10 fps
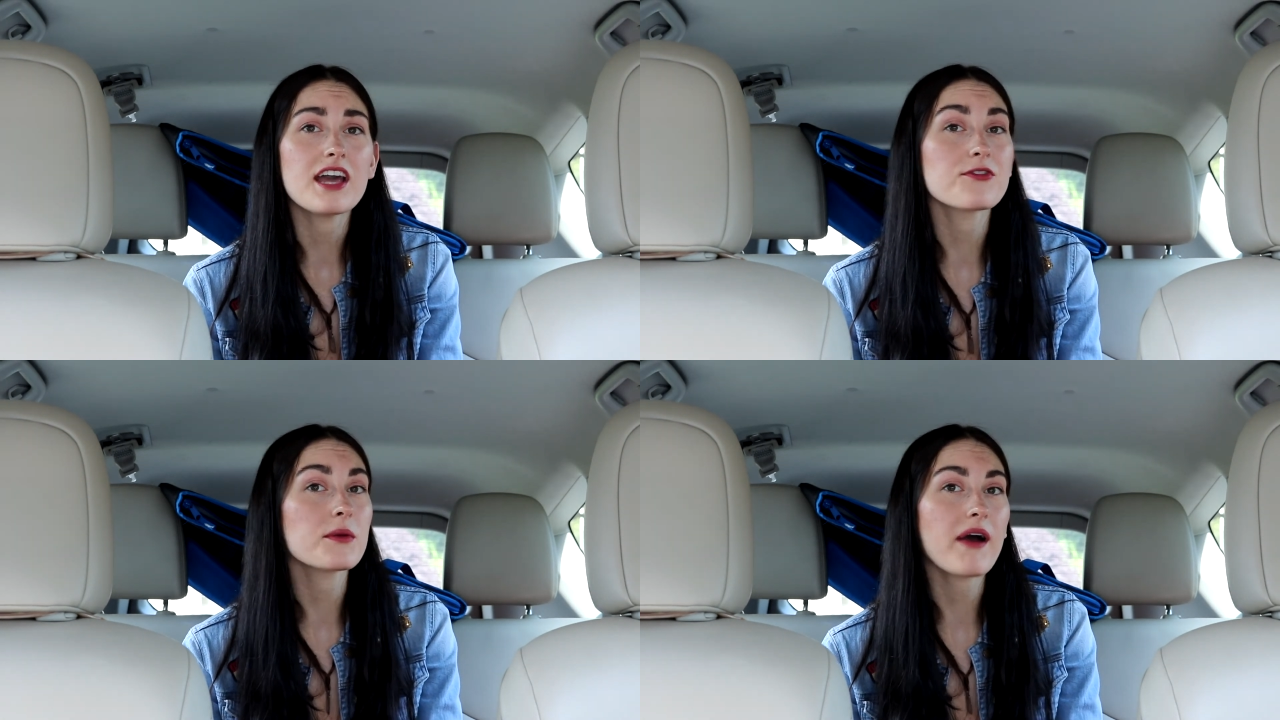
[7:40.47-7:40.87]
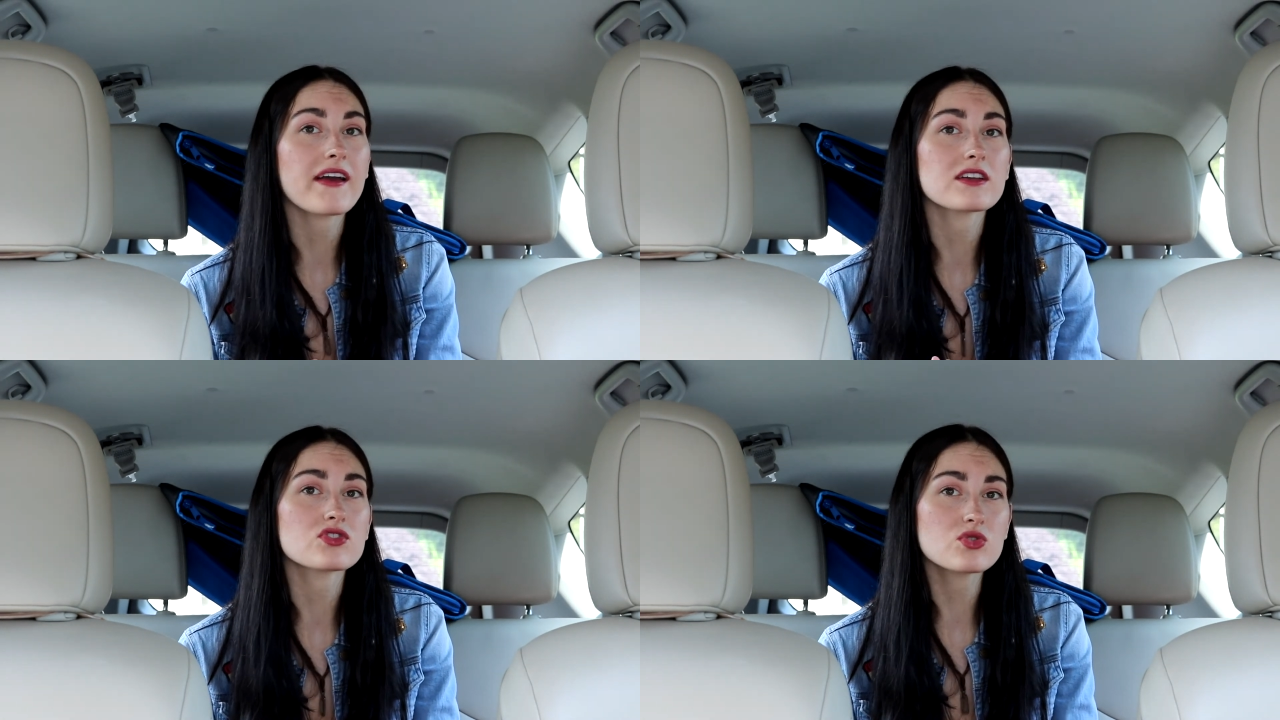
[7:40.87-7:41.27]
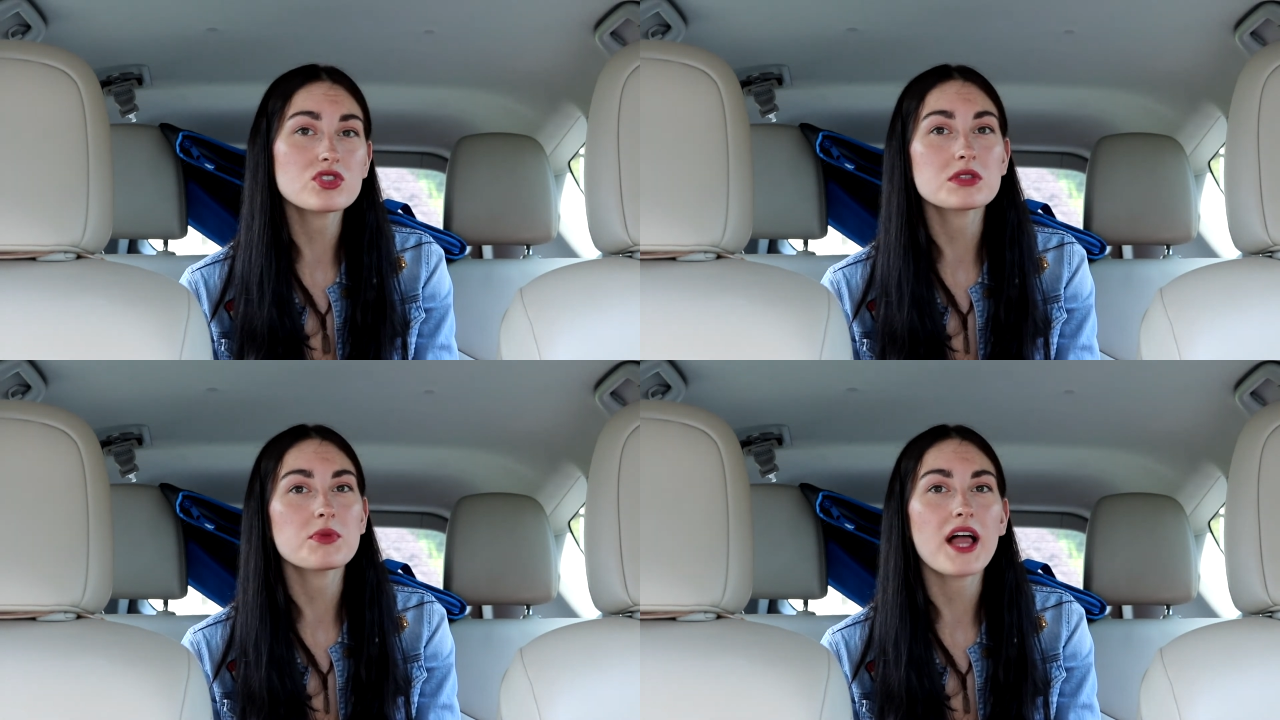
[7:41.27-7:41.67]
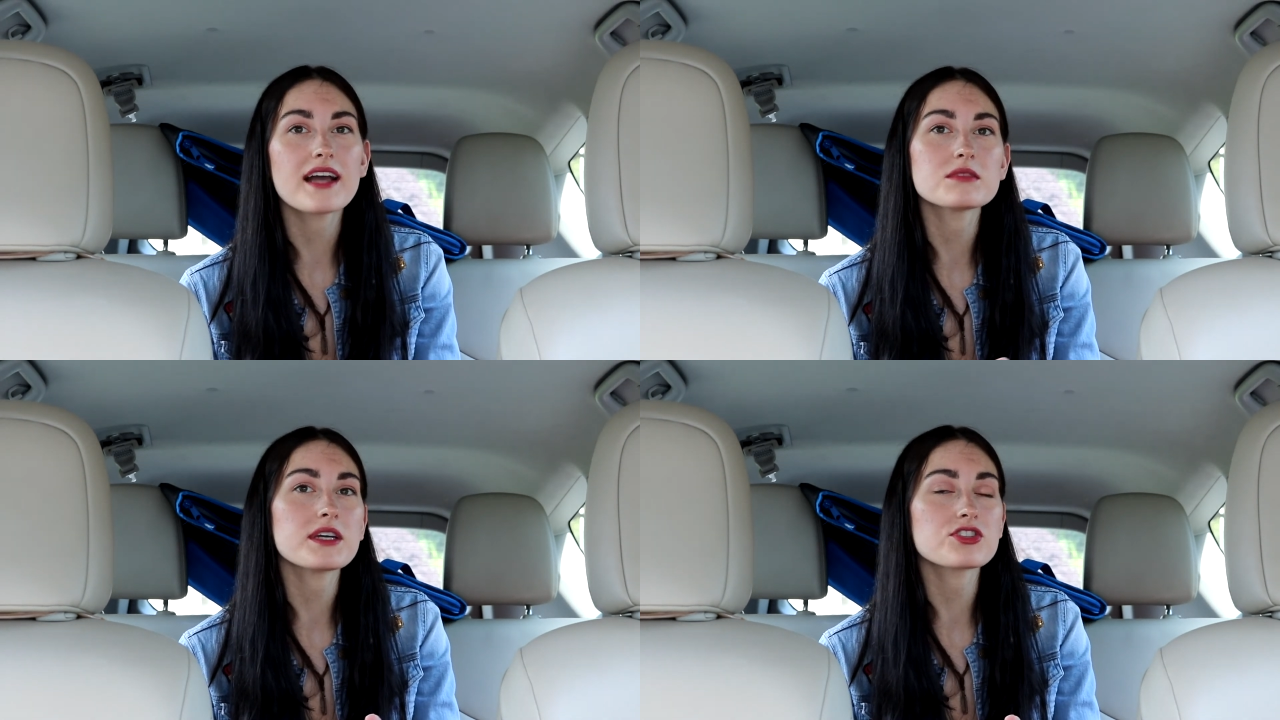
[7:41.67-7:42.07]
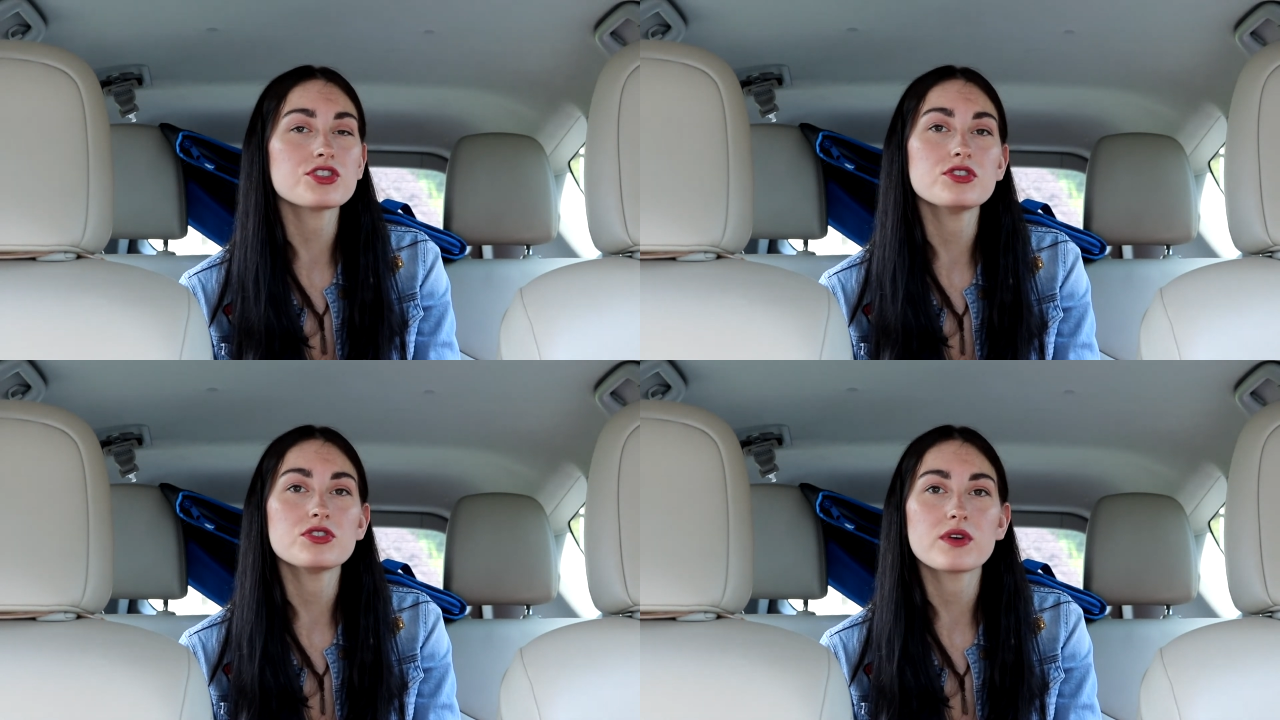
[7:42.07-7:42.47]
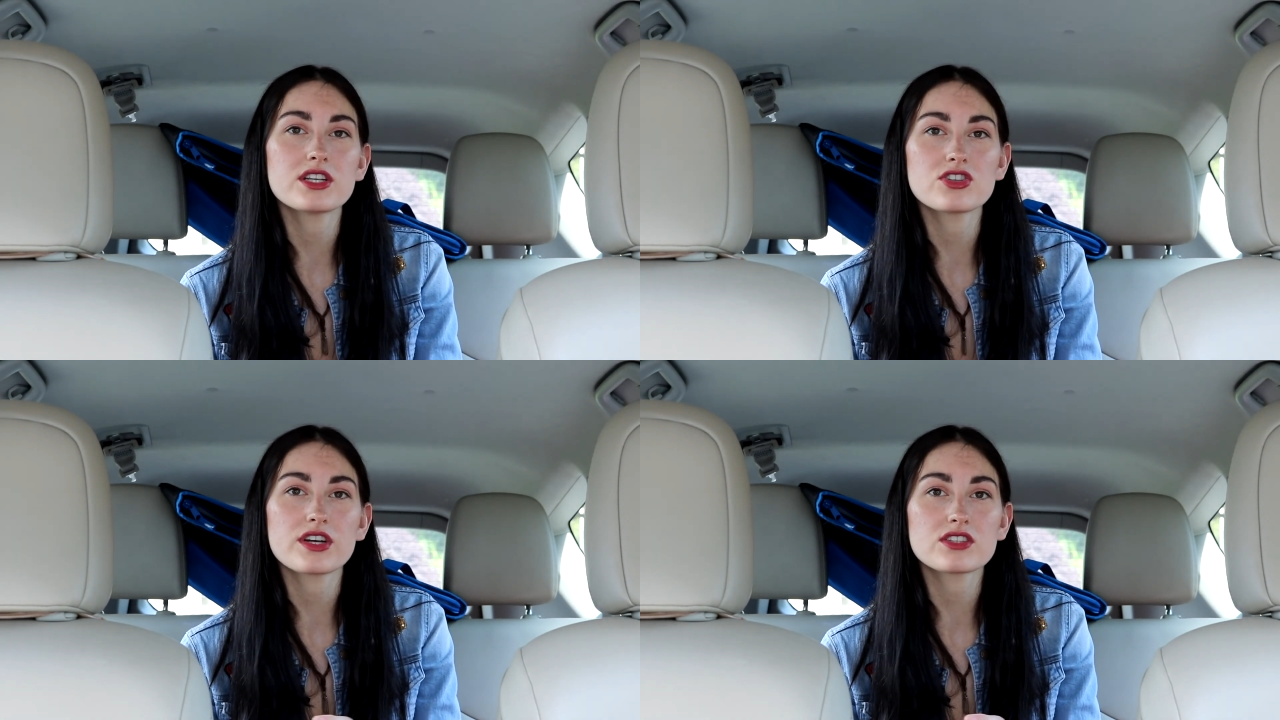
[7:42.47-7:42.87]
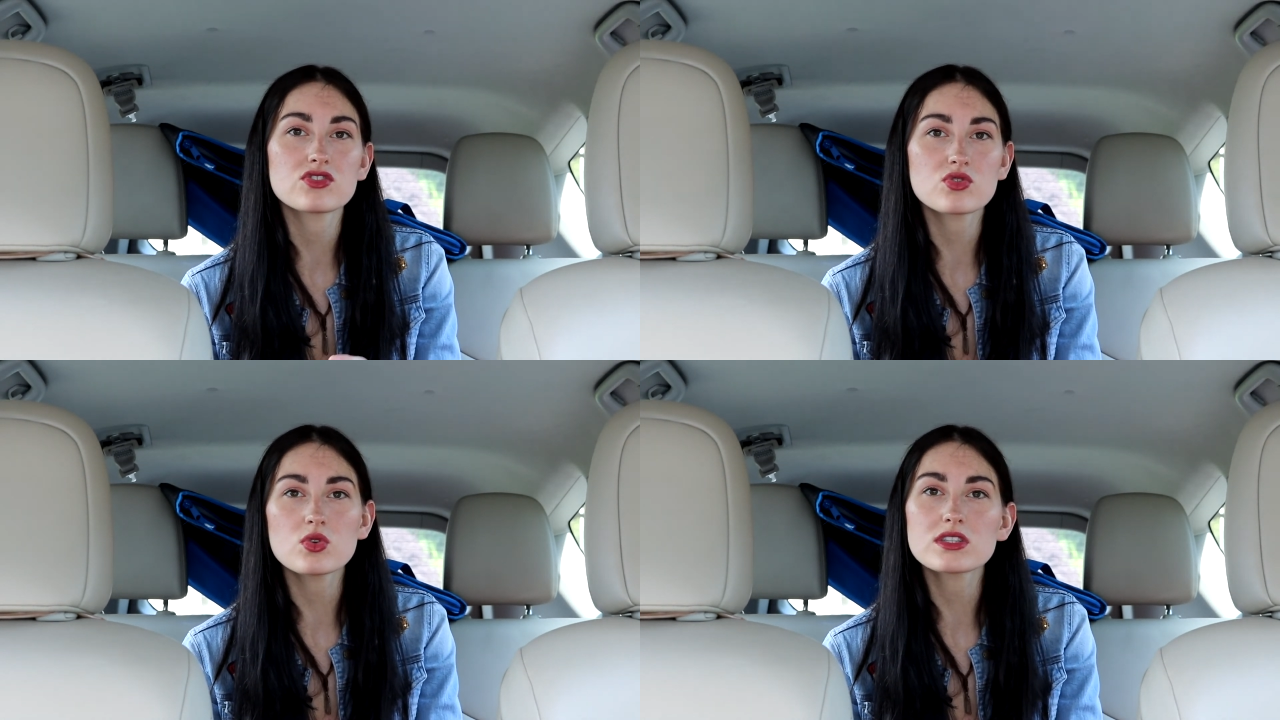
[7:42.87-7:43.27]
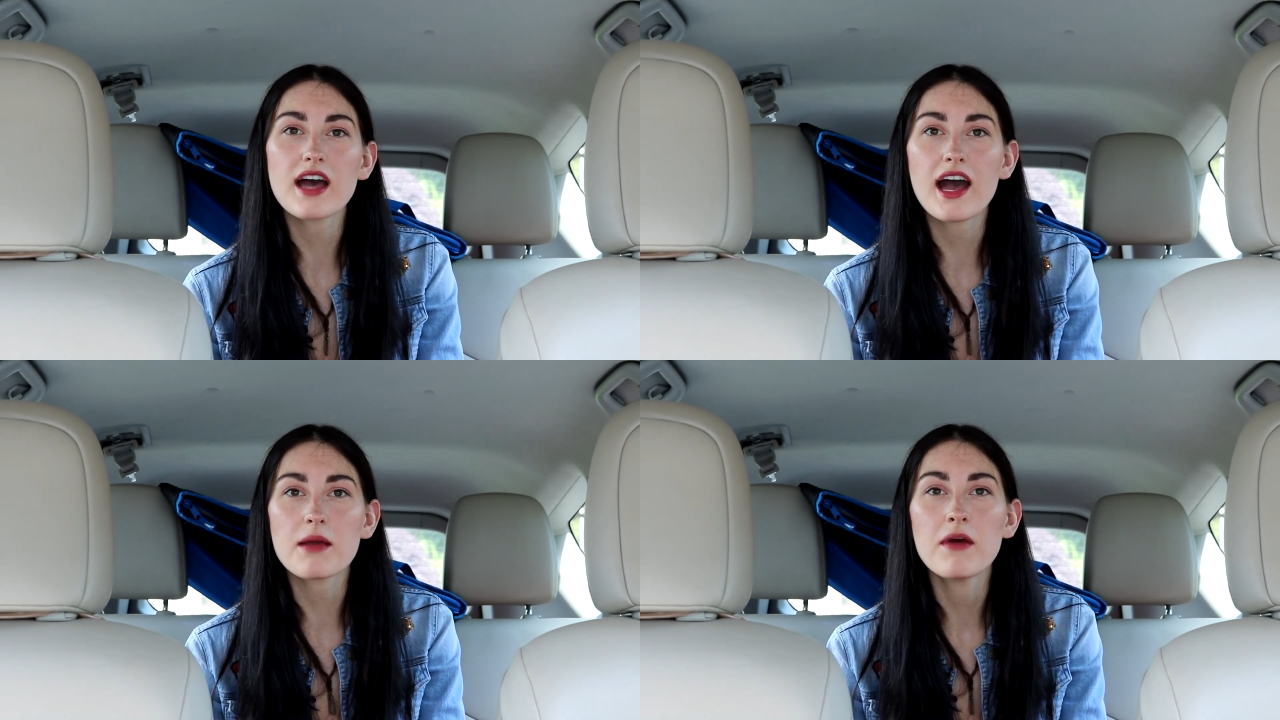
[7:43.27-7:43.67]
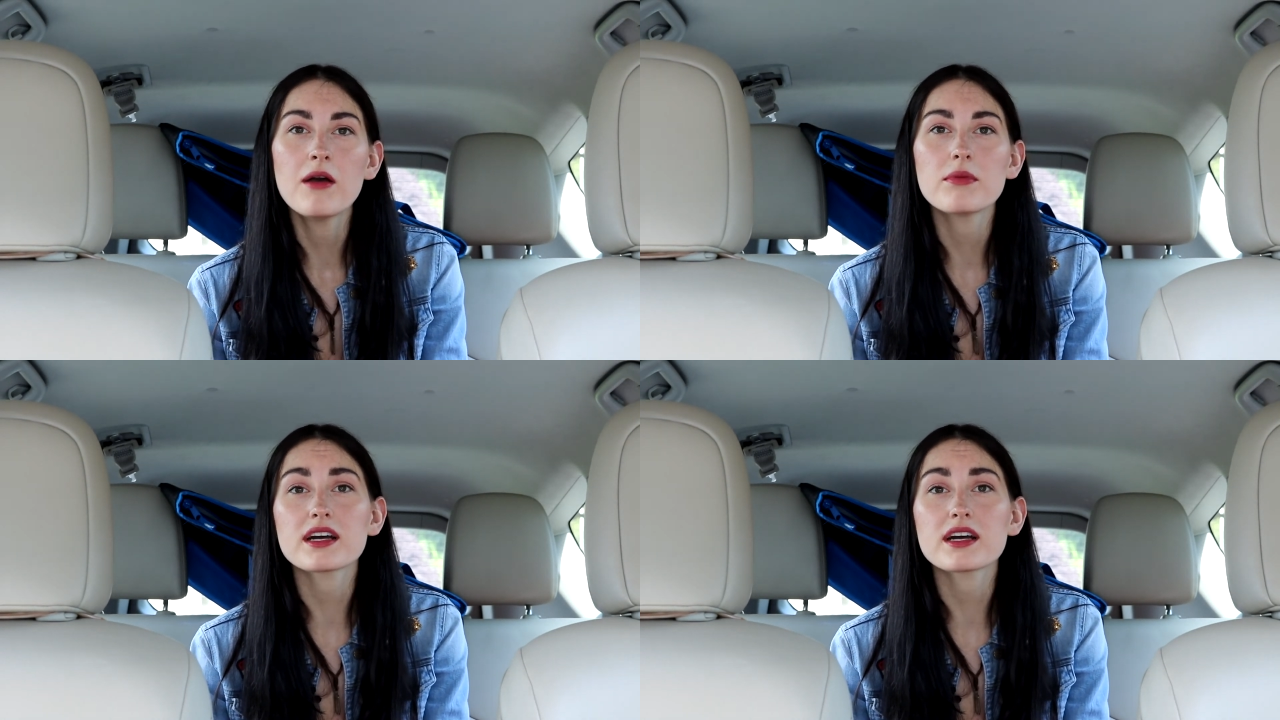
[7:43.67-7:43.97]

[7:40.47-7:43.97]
If you're buying school supplies, make sure you do it during school time,